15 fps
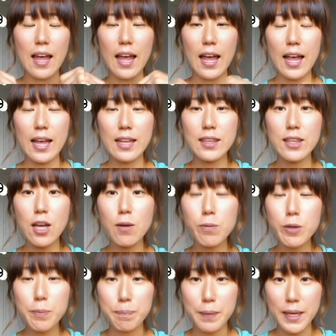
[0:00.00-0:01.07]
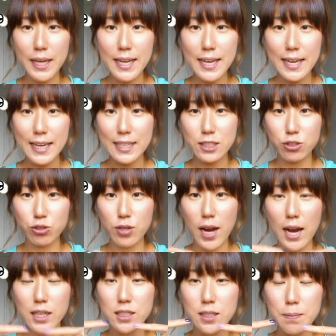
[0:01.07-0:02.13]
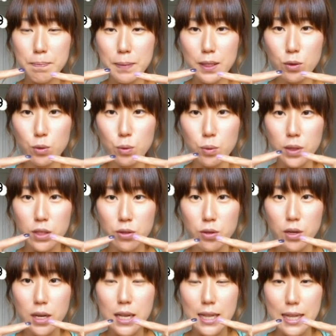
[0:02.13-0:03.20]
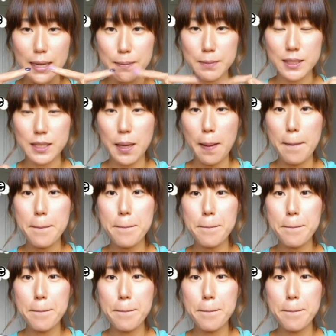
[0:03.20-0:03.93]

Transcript: And double B is traction between your lips.